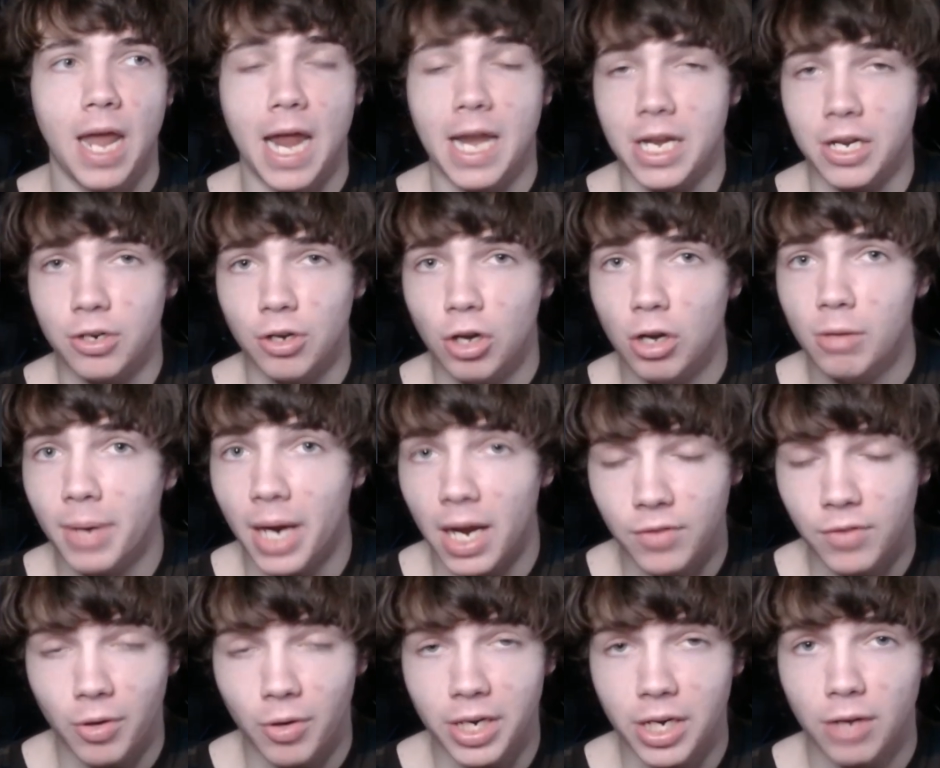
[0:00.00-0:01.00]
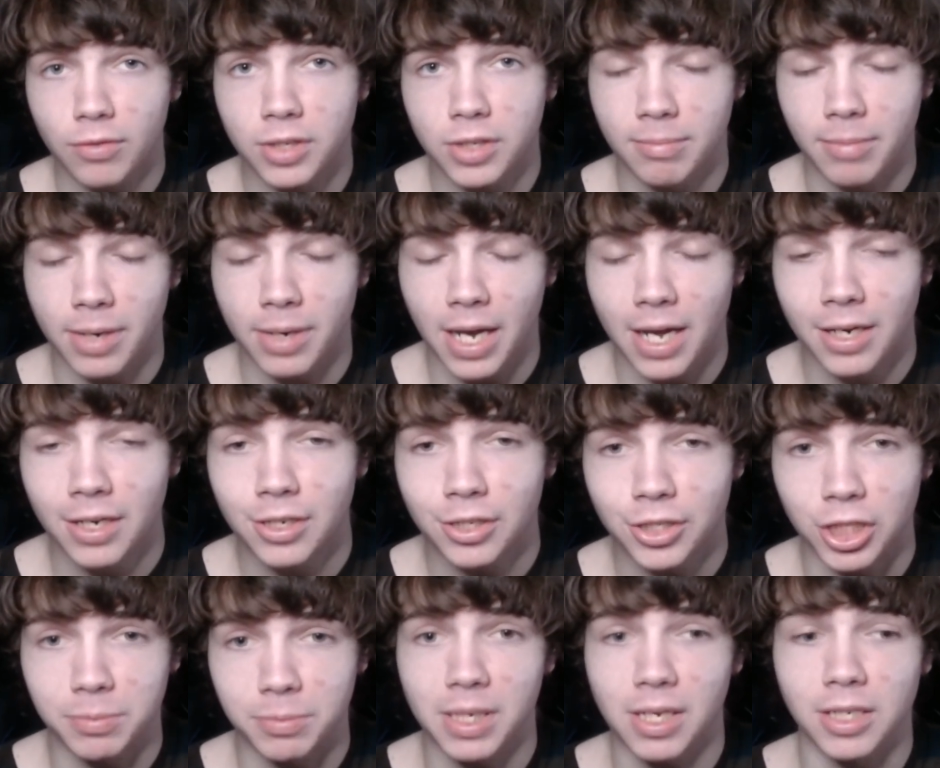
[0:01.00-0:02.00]
Any and all, but I have no idea off the top of my head,
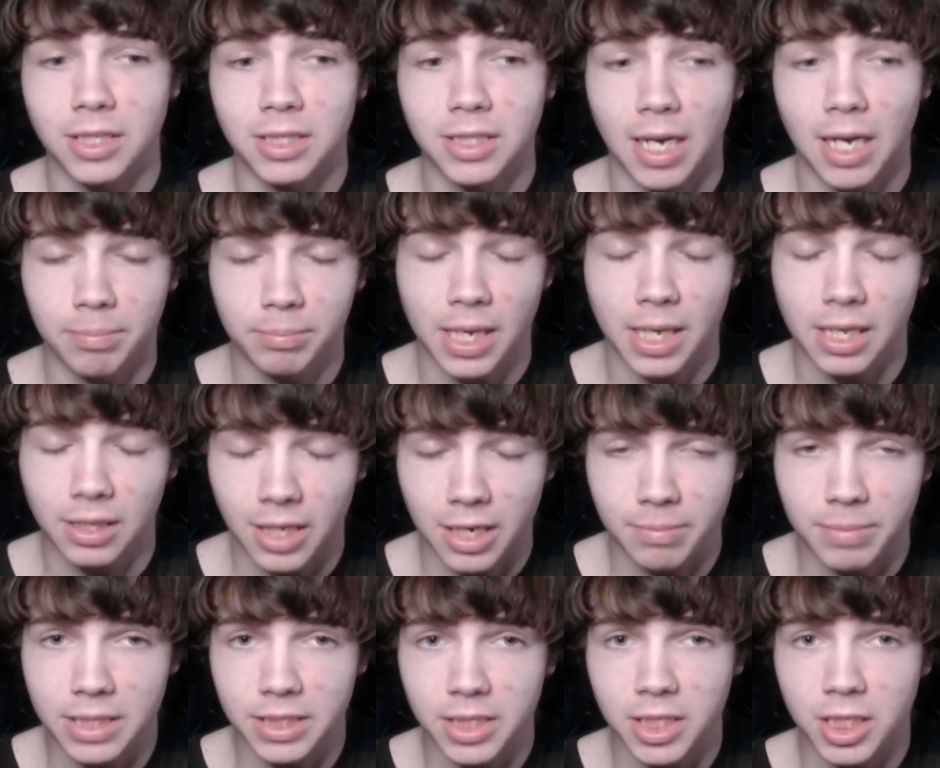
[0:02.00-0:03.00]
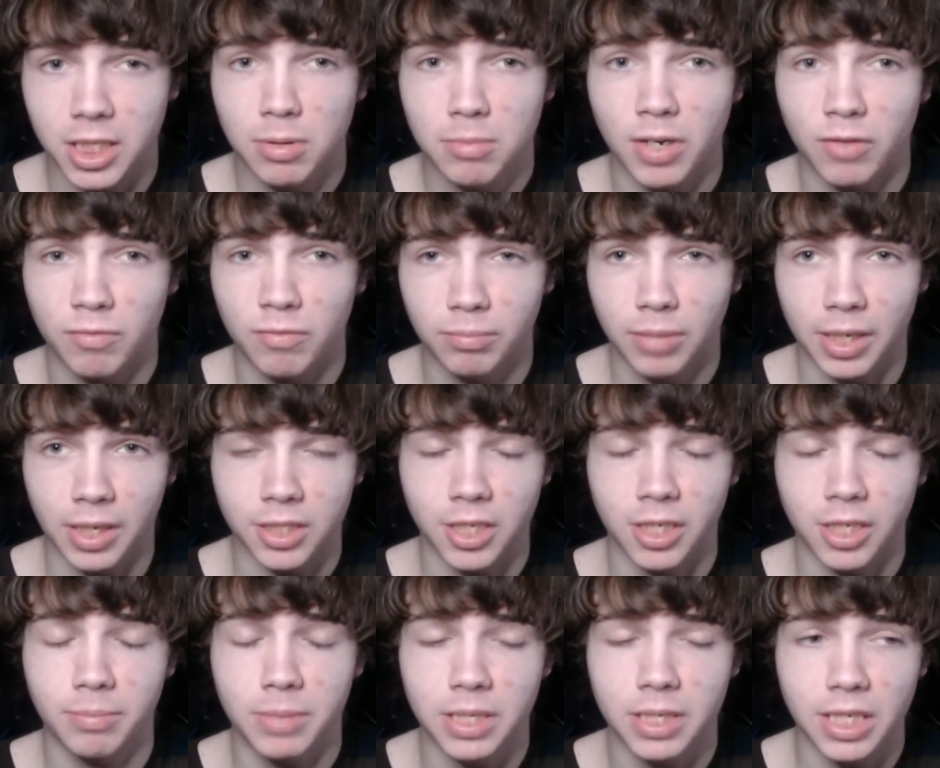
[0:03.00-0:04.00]
just because I play a lot of PC at the moment. I've been playing a
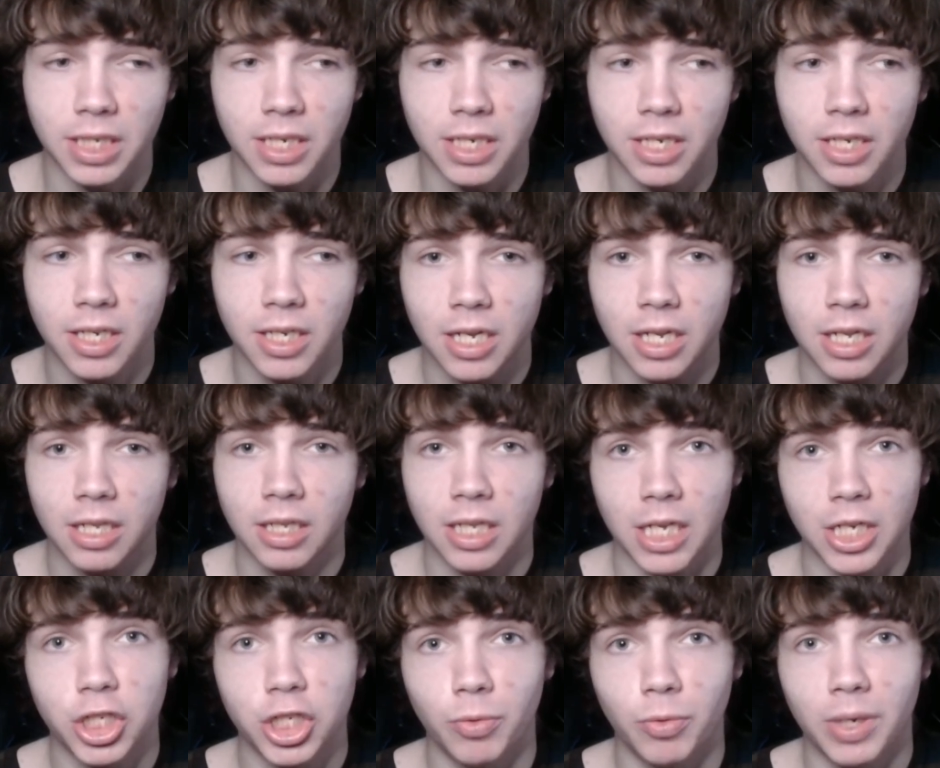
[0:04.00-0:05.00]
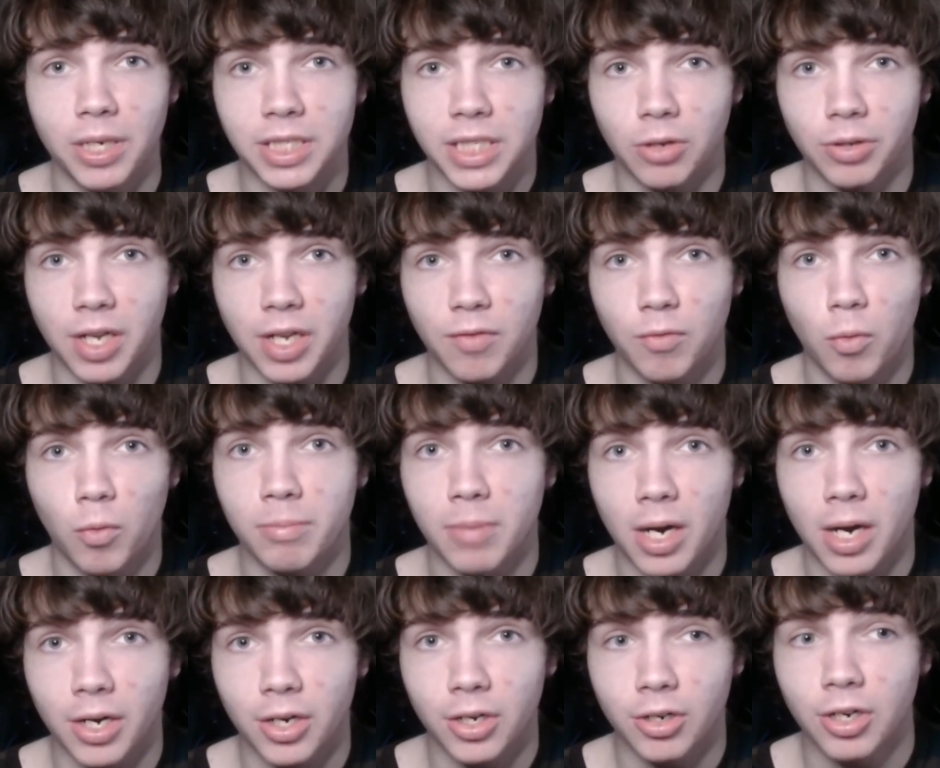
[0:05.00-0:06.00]
ton of PC. Issue is I only have one
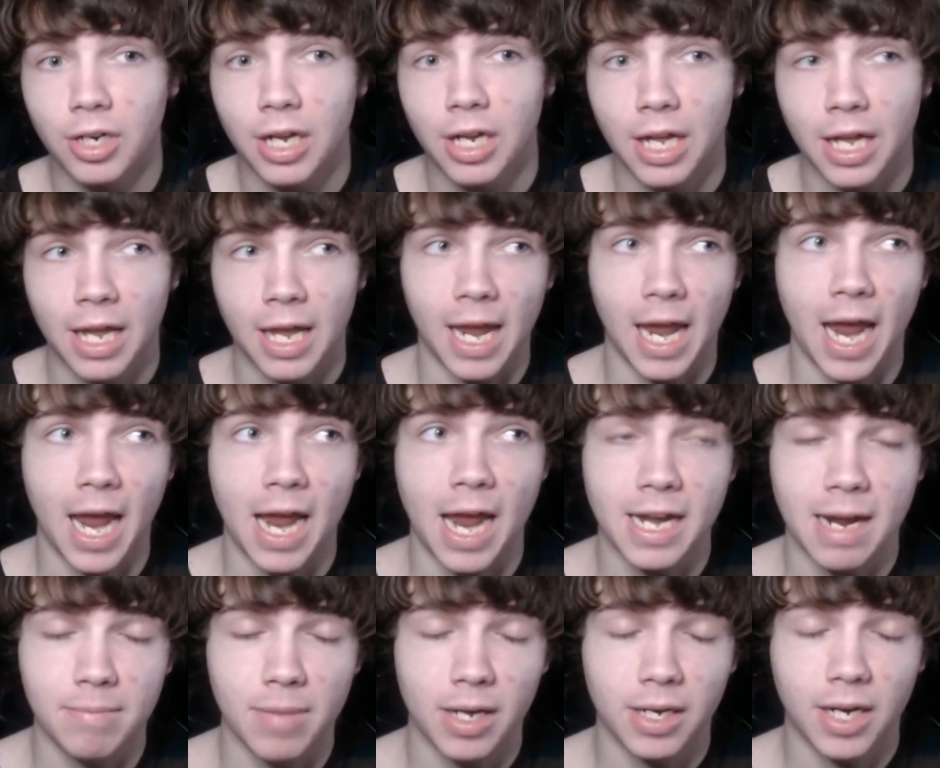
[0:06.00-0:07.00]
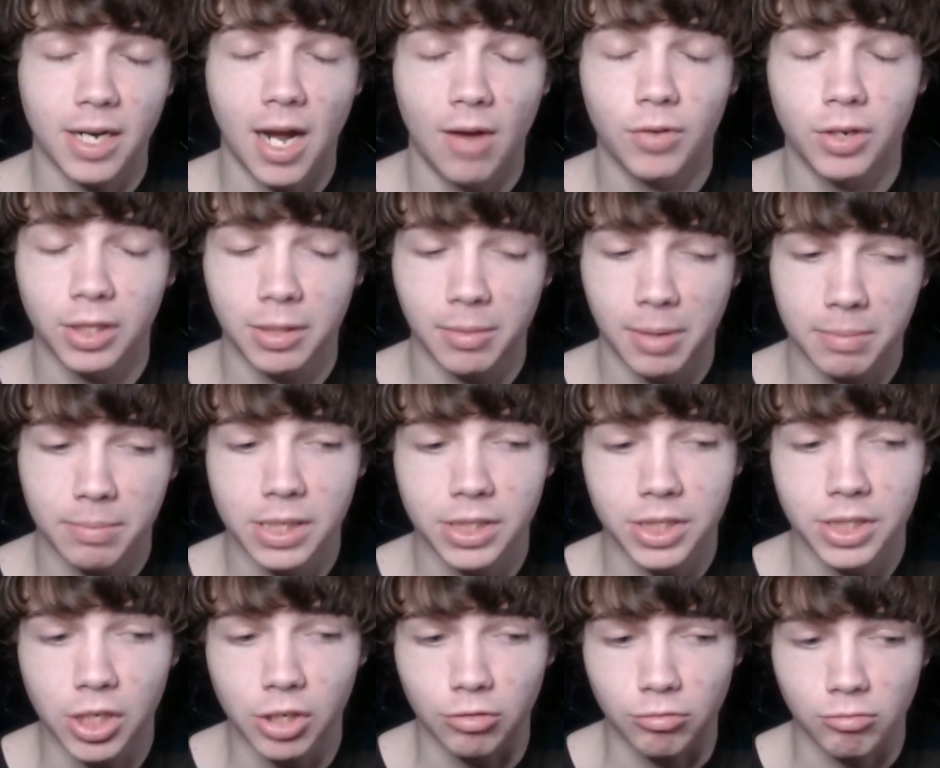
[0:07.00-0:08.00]
monitor, and I'm not confident that my
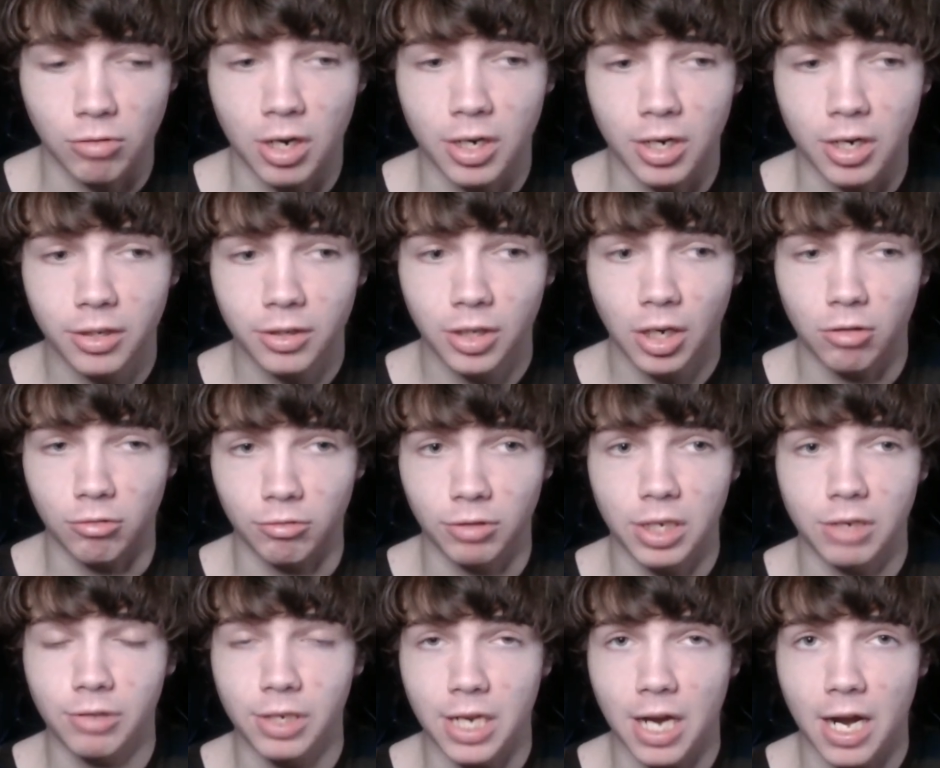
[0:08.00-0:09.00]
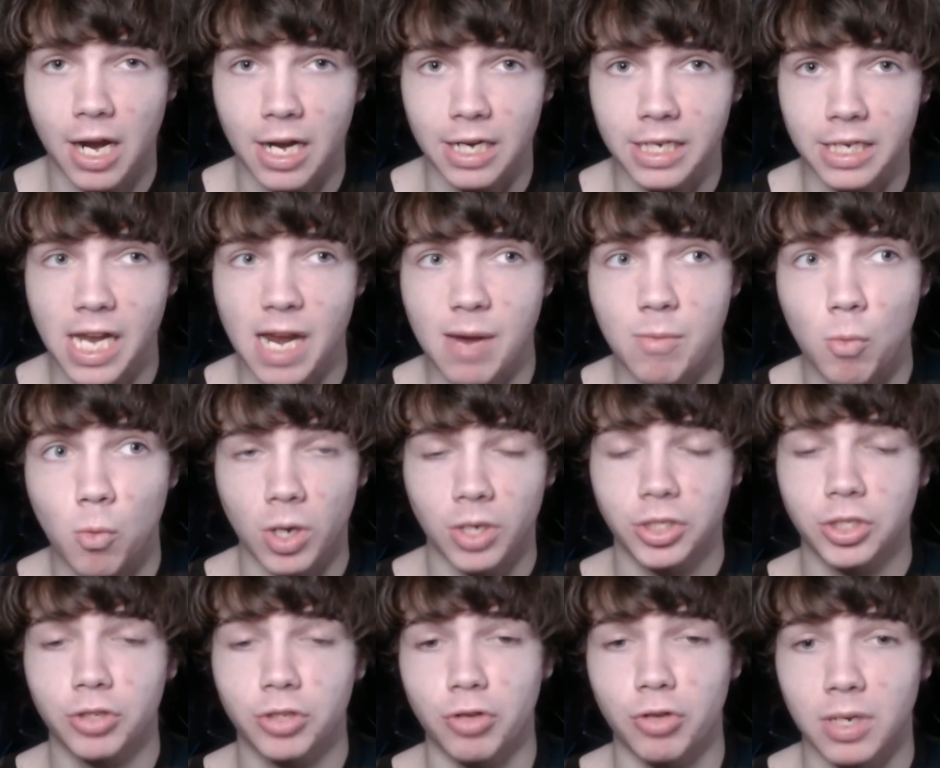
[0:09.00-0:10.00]
PC could run a really, really high-end game
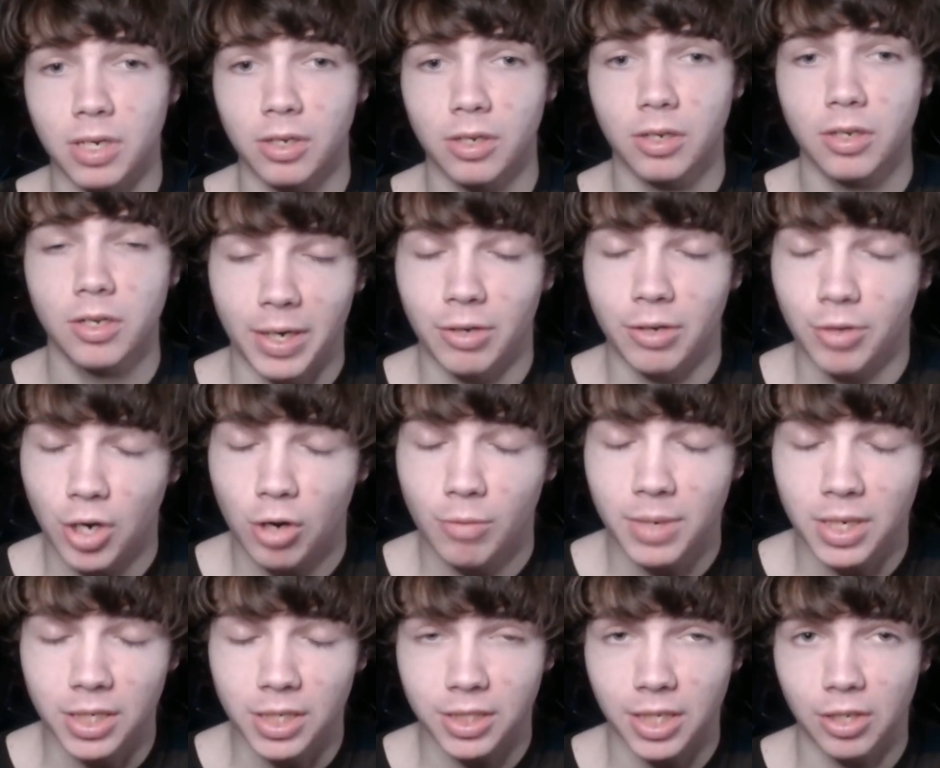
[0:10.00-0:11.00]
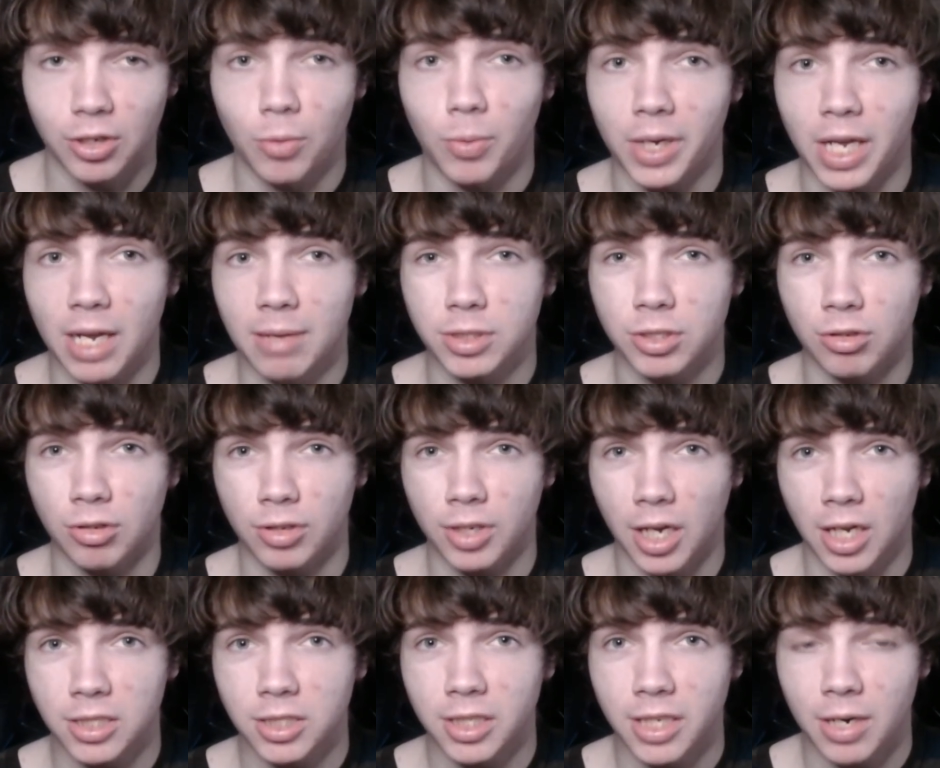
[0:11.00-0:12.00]
while streaming. So I don't know, because I don't know what games there are on
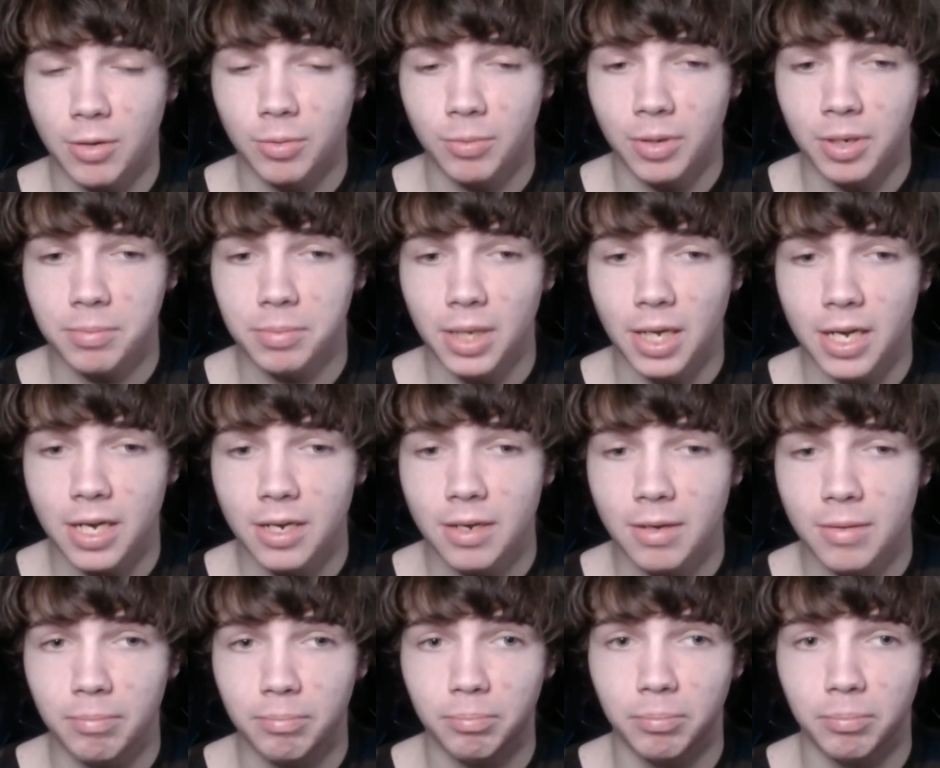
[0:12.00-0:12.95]
console that I would want to play,